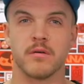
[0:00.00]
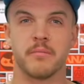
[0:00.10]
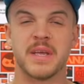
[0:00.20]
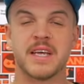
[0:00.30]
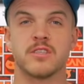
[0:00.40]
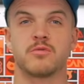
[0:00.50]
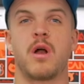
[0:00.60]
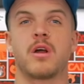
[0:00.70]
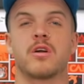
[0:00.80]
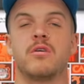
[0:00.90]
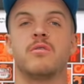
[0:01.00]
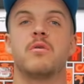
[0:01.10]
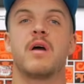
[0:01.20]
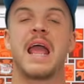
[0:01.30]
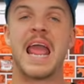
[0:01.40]
Because Rocco
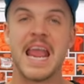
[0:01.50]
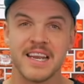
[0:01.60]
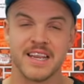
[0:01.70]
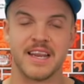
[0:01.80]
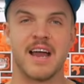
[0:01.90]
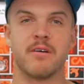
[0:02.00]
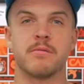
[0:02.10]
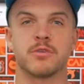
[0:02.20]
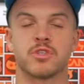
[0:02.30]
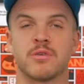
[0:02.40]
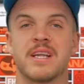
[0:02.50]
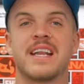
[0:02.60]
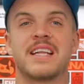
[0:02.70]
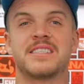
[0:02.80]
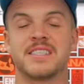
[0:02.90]
hated how he was treated
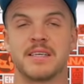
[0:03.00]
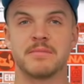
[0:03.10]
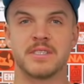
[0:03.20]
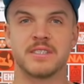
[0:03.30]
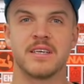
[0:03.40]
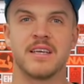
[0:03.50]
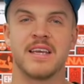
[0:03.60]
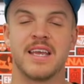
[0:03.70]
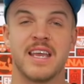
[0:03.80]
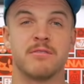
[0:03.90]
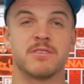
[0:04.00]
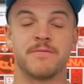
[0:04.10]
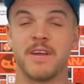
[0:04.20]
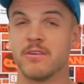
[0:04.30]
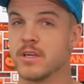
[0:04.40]
at Sims, he was
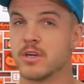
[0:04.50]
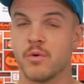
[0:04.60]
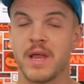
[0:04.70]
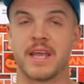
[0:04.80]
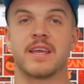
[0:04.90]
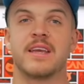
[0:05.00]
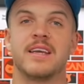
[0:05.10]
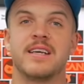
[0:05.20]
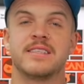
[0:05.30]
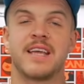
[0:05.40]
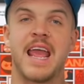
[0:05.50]
very quick to